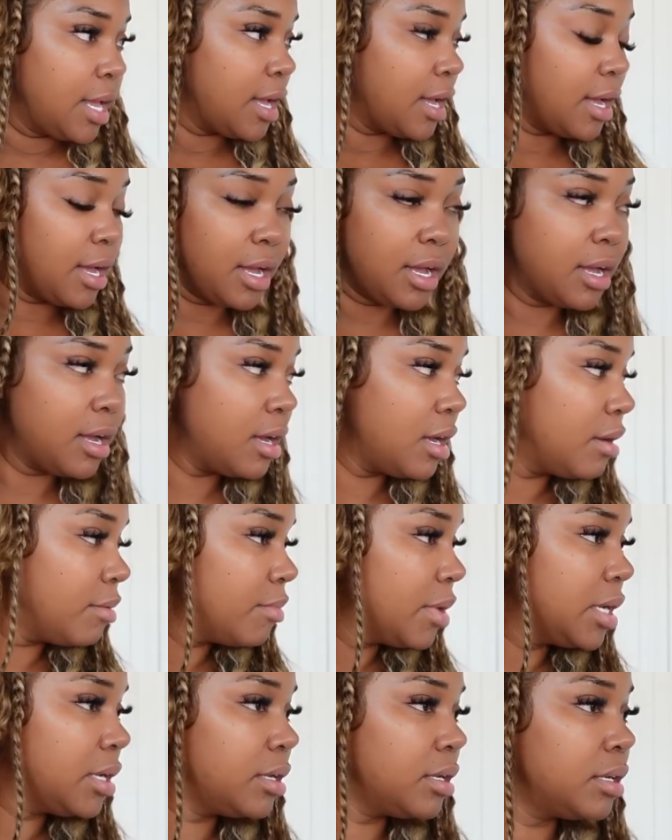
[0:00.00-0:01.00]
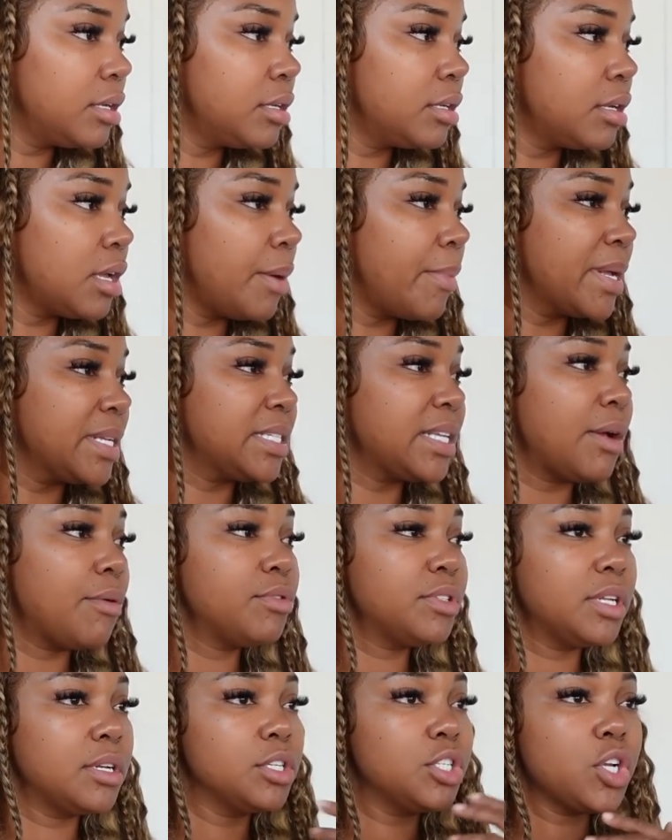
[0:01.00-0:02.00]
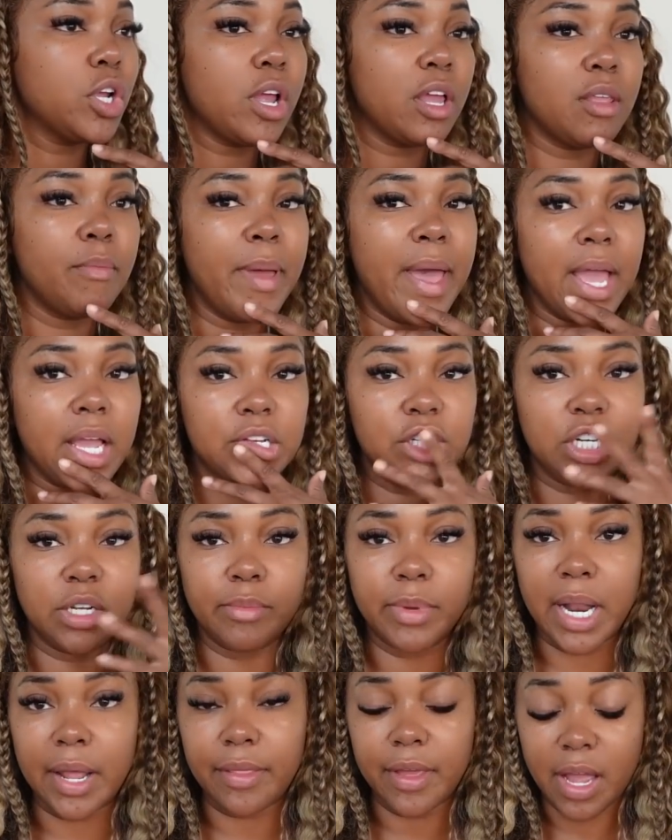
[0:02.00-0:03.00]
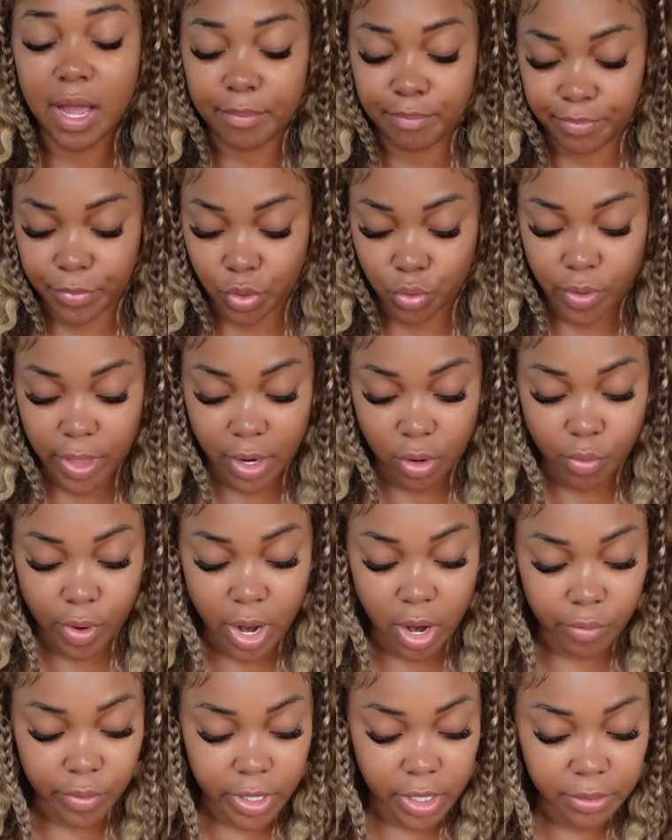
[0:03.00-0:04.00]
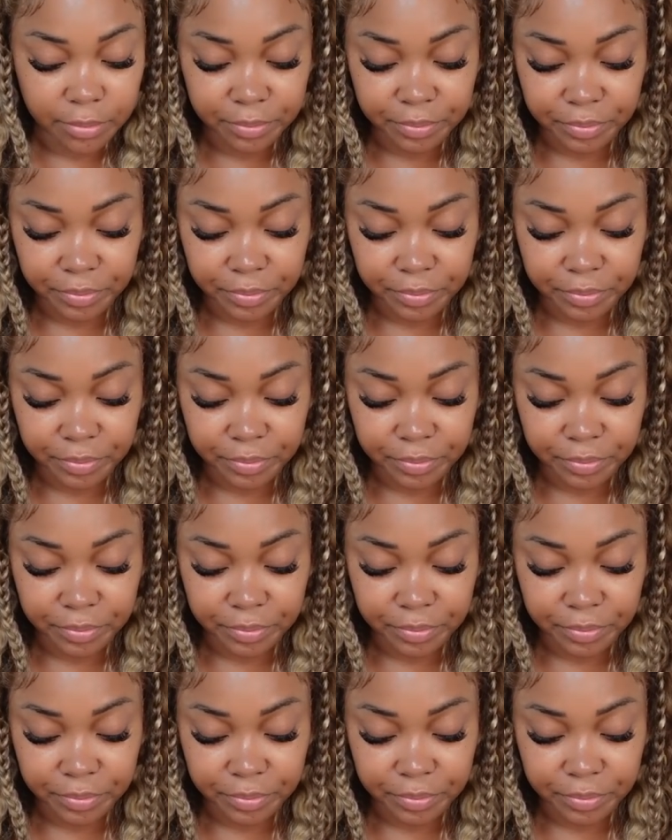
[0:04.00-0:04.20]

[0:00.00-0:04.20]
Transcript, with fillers: About to say I was gonna show y'all the packaging, but I think I threw that away already.